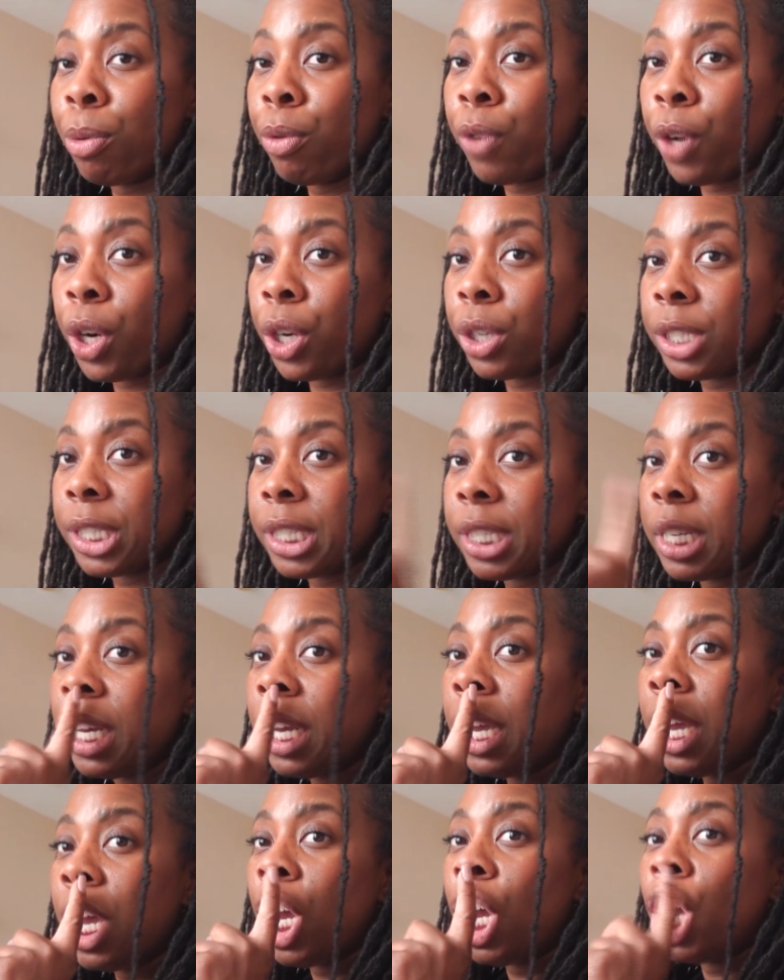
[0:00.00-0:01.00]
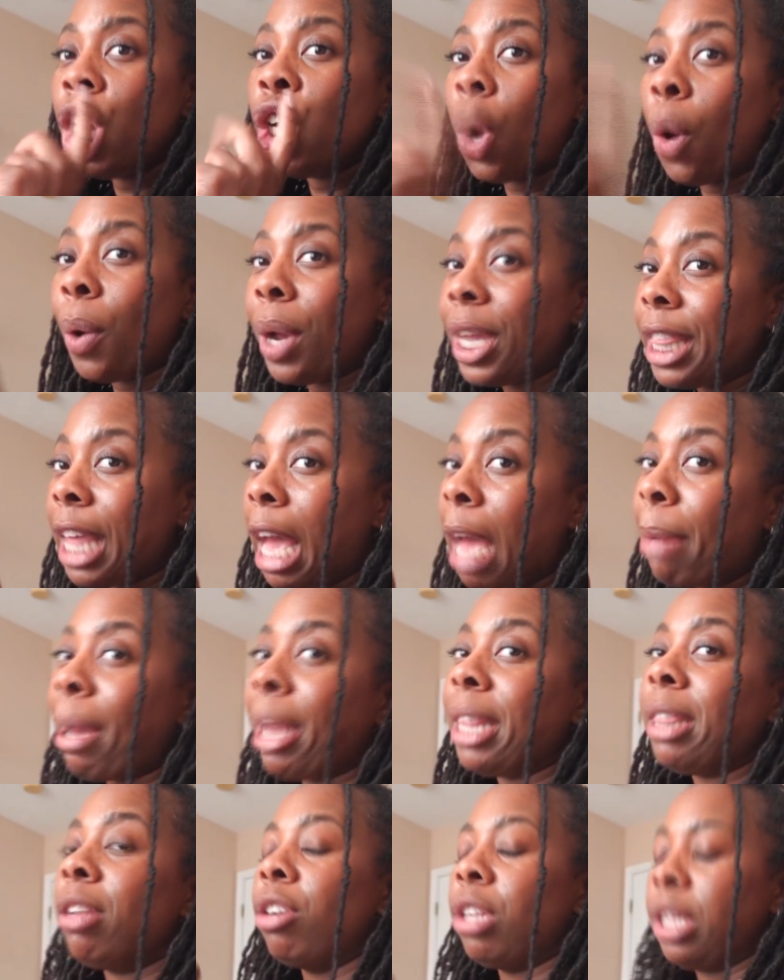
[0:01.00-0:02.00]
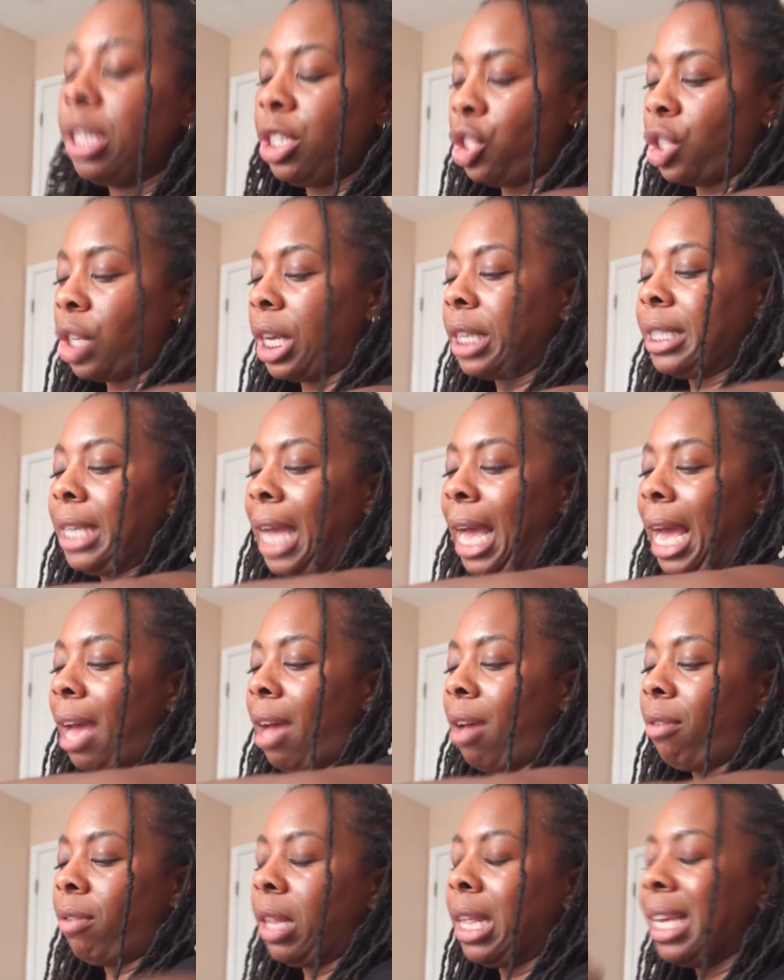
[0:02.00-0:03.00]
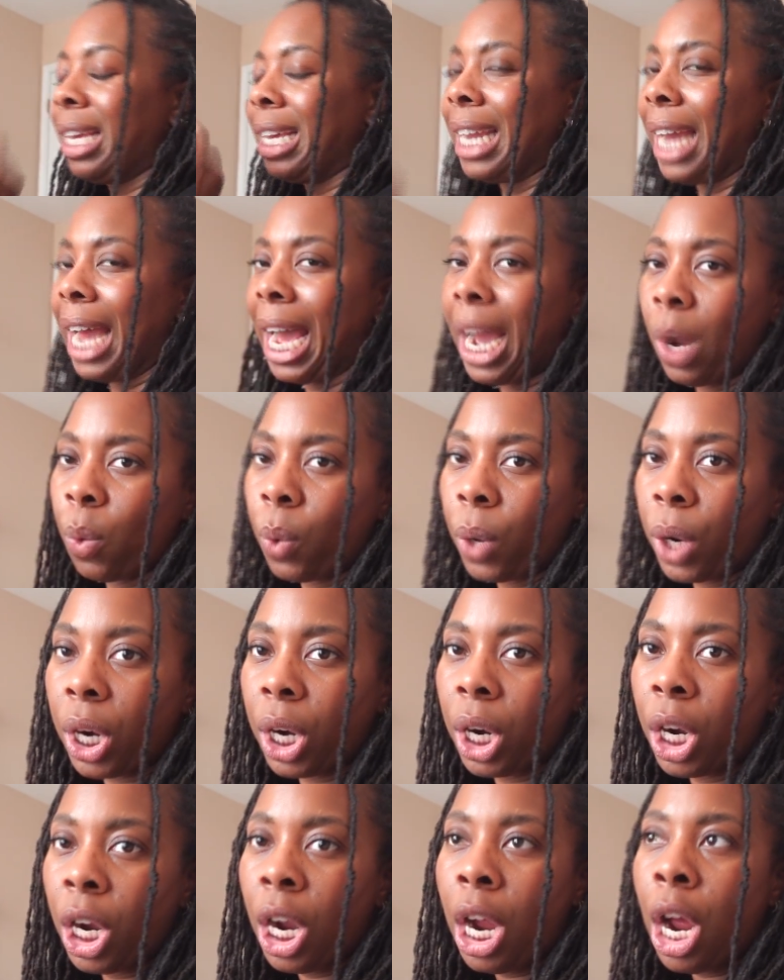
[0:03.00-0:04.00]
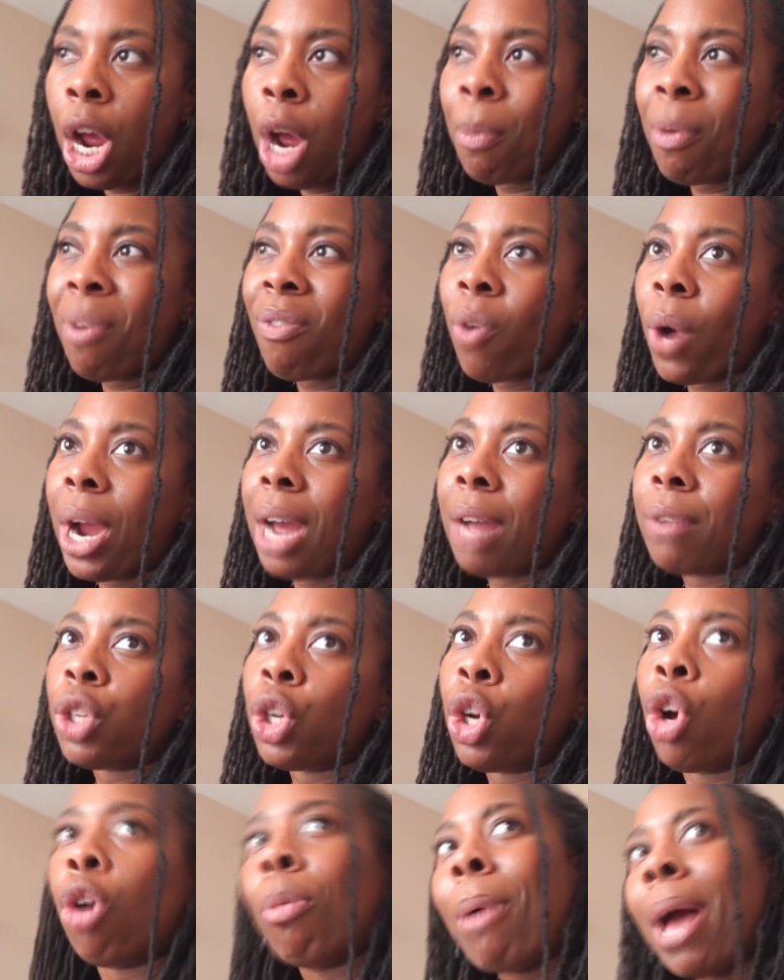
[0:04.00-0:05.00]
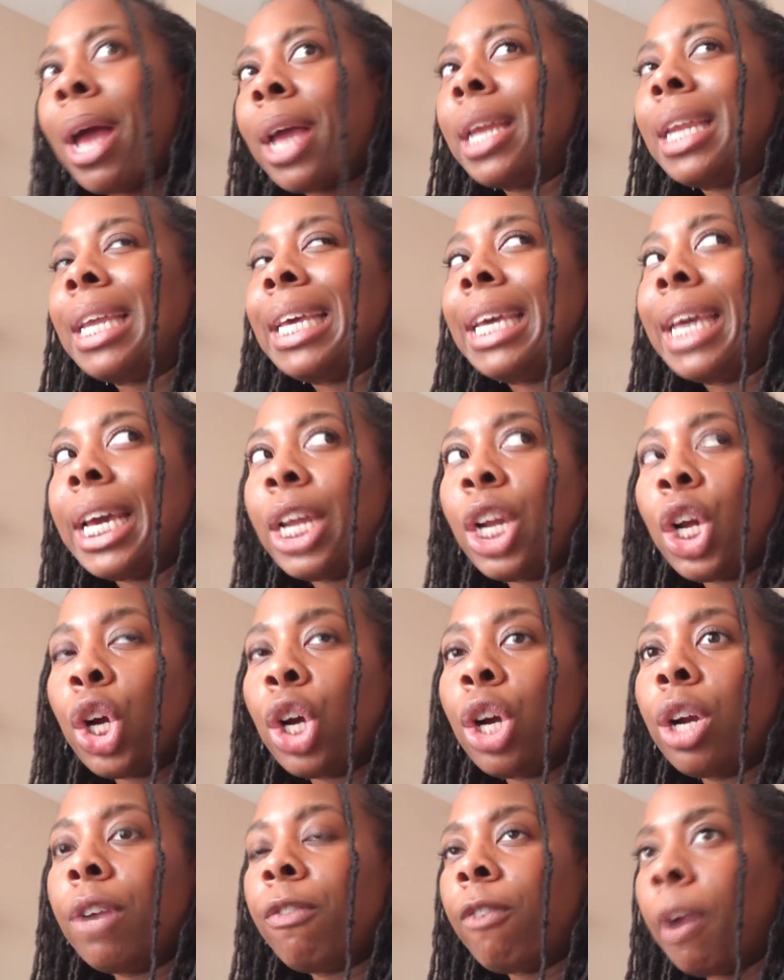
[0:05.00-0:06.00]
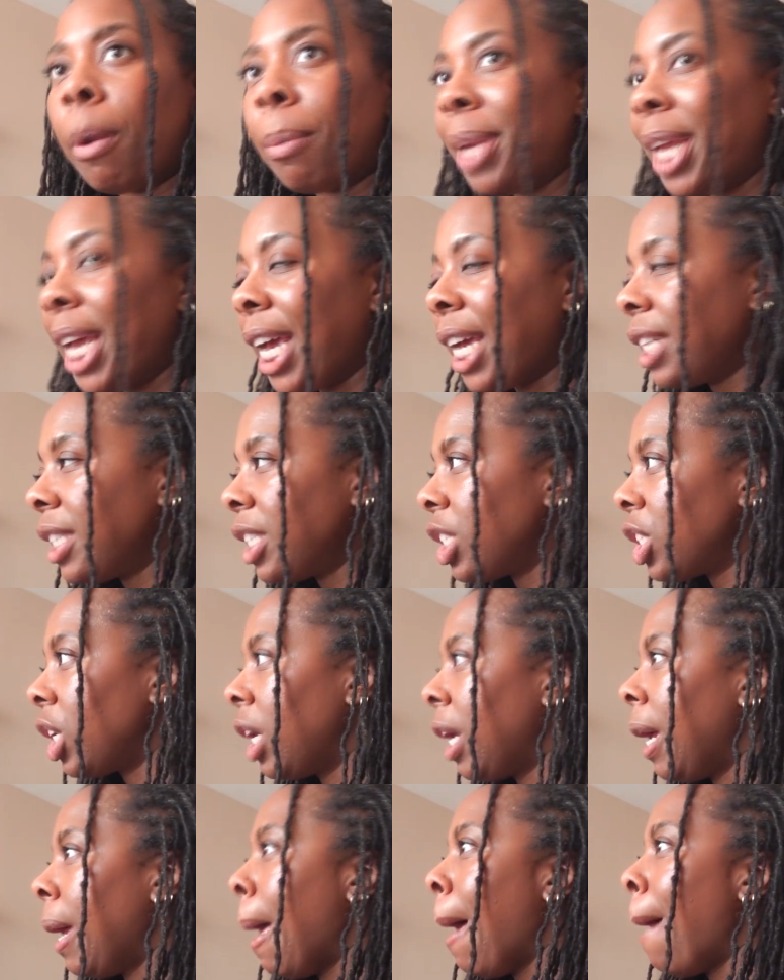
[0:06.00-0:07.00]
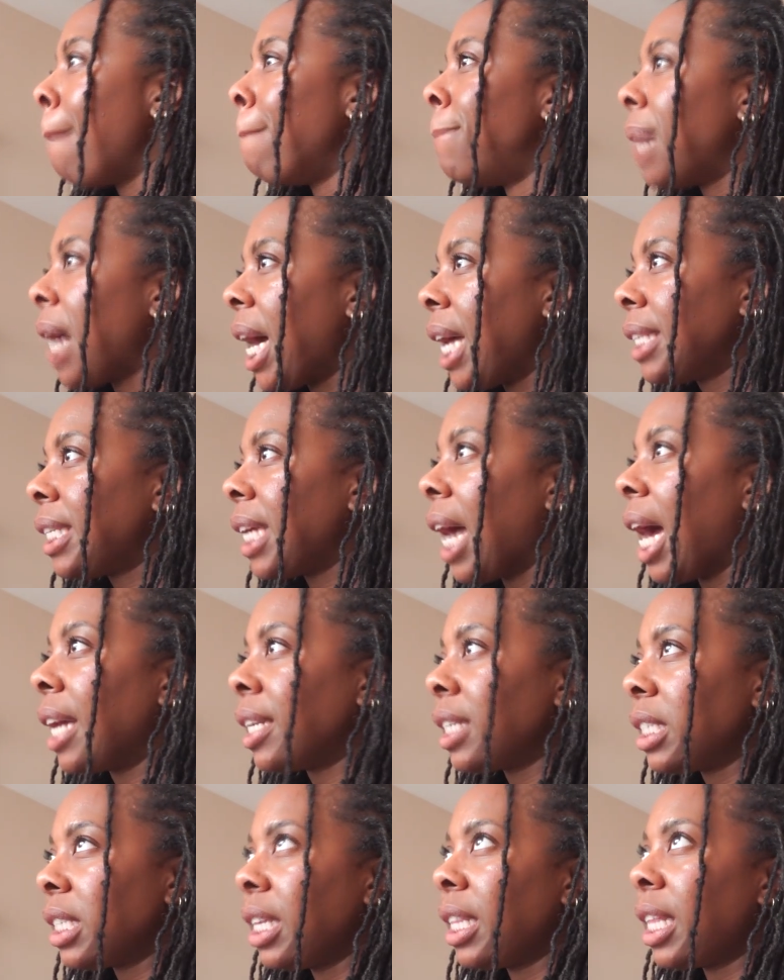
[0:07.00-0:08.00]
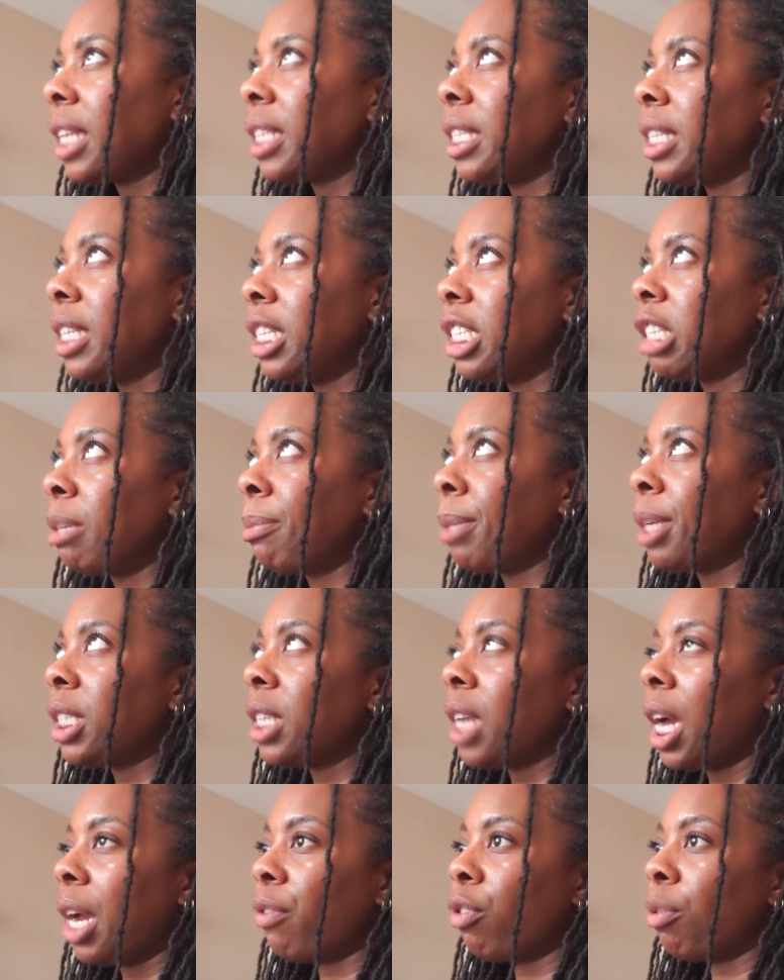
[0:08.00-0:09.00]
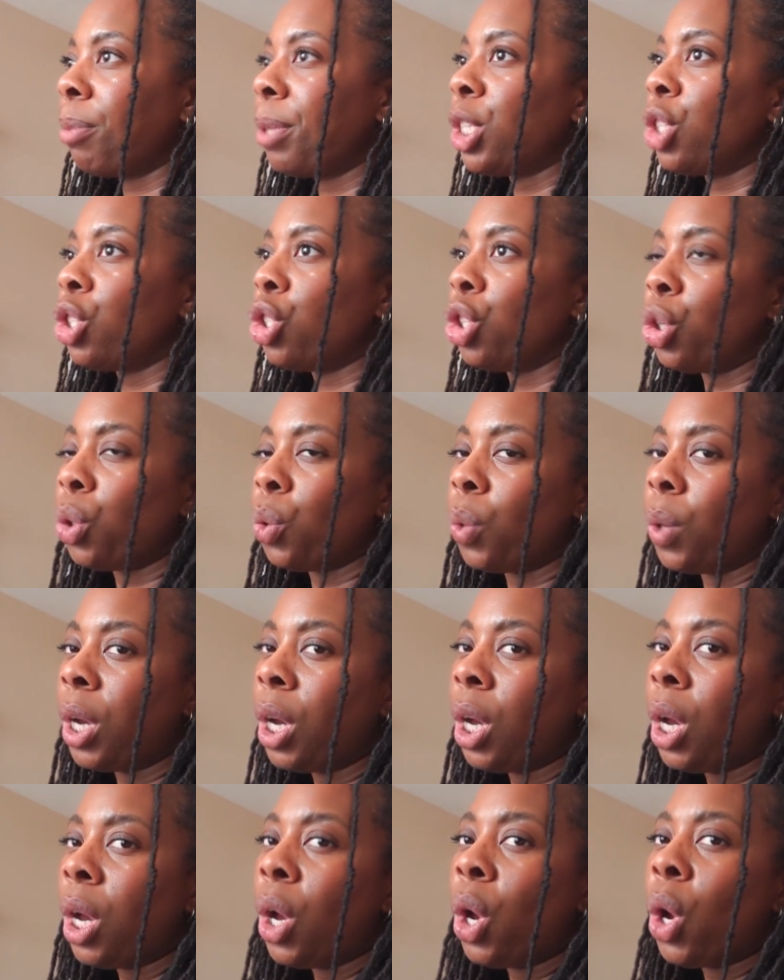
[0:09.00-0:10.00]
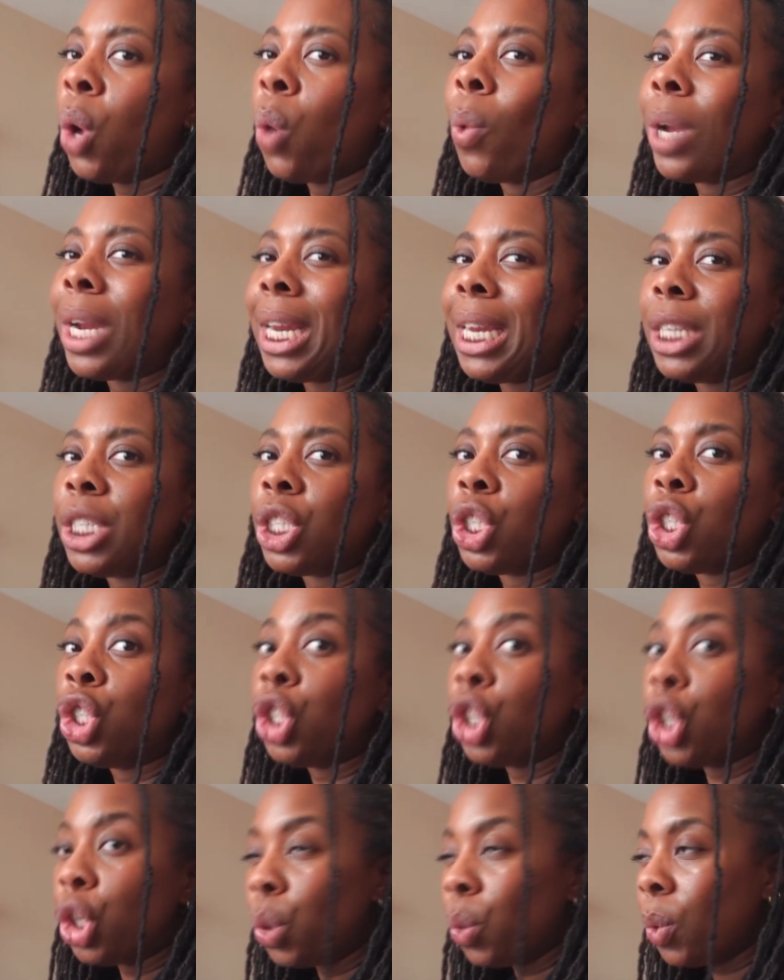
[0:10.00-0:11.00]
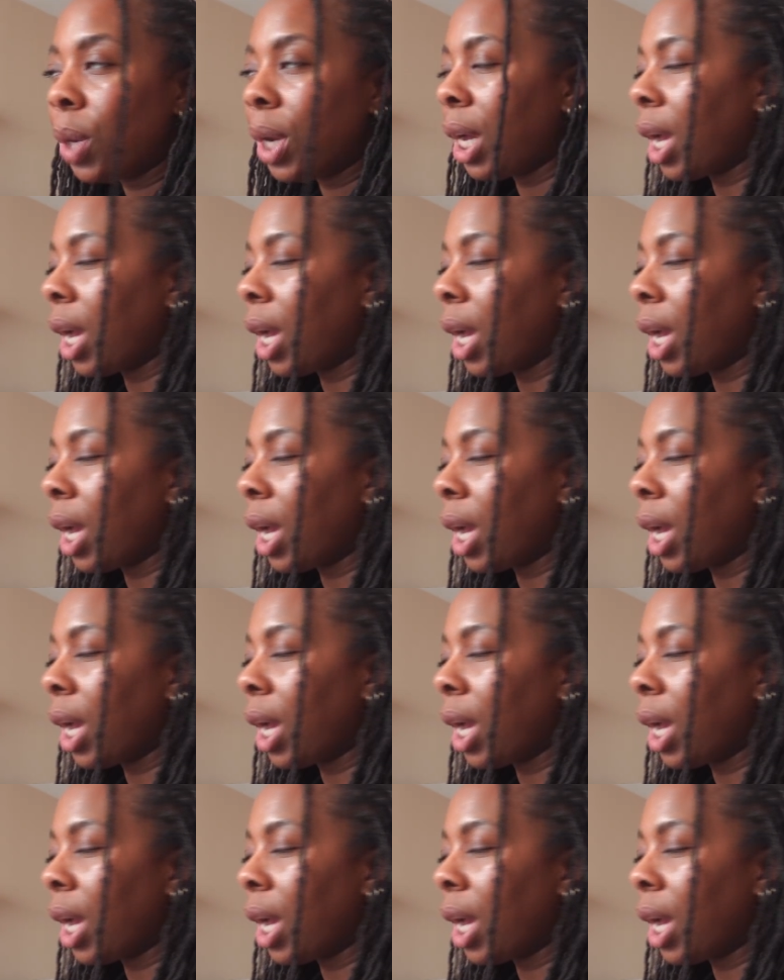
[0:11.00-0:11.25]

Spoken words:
first, go get them. I literally just have like an hour before I have to go back and get her from dance, but honestly that's a decent amount of time for me to do what I need to do.